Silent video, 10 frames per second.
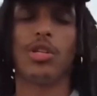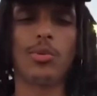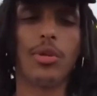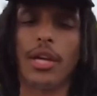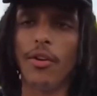
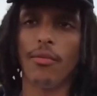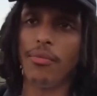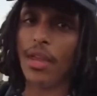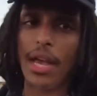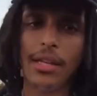It's like a
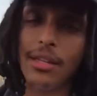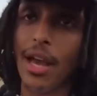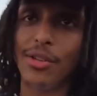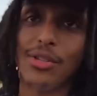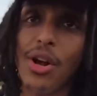
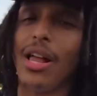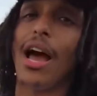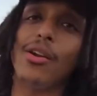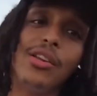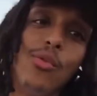$80,000.
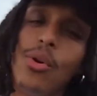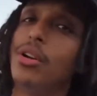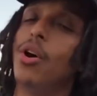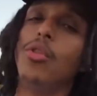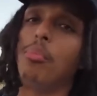I don't even want
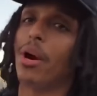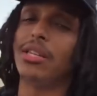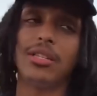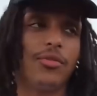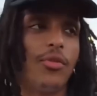to know the
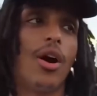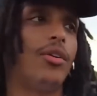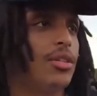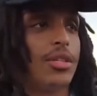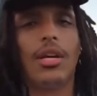prices of
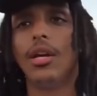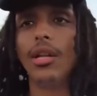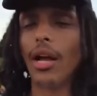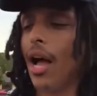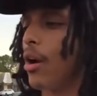Ferraris.
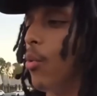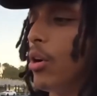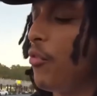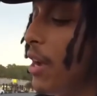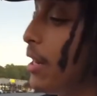Like, I don't
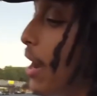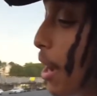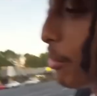want to find out how